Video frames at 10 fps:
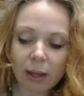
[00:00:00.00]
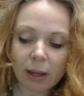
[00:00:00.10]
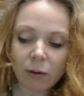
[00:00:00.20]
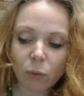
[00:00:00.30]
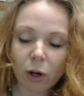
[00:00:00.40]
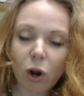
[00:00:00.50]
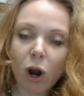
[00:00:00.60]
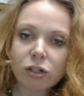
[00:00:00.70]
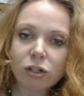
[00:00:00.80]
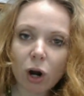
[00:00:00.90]
in
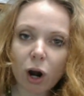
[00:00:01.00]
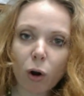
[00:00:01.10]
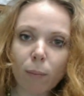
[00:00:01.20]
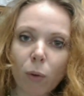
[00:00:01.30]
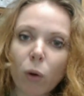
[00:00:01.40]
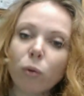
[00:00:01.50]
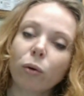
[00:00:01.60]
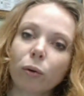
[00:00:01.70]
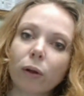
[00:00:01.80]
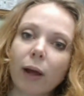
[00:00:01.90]
regards to our
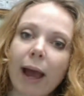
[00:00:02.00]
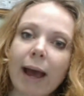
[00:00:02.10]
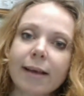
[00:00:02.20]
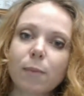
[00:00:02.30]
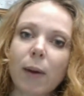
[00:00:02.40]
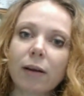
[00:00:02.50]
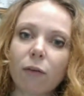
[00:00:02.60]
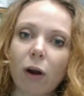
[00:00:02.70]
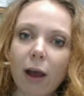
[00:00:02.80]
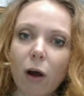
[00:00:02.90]
hormonal aspect of
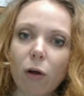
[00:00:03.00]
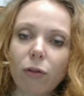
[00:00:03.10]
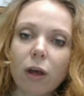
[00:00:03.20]
our health,